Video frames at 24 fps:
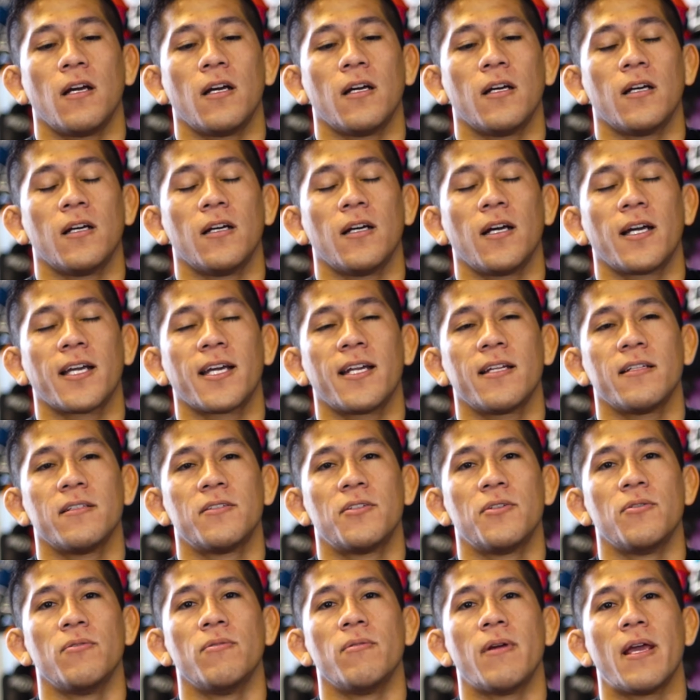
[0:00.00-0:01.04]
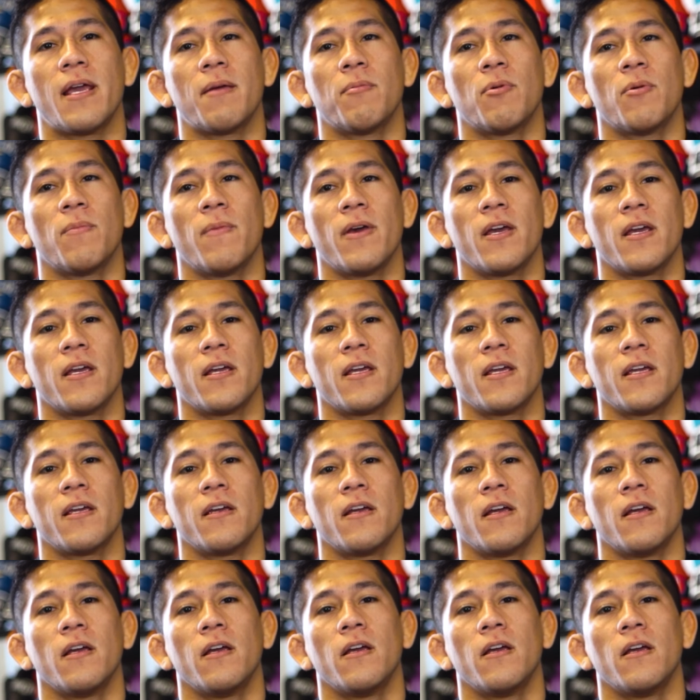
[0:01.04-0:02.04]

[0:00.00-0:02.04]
I got into MMA